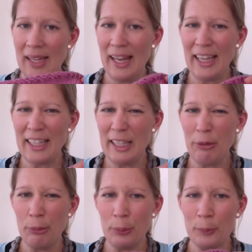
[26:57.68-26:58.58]
like a
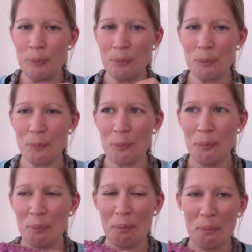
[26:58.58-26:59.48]
little
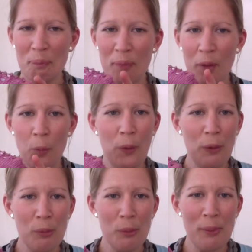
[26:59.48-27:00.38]

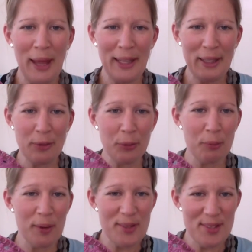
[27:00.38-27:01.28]
wearable blanket
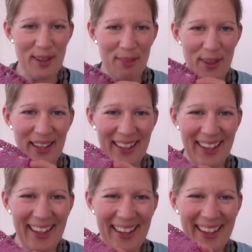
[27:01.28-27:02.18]
almost, I think.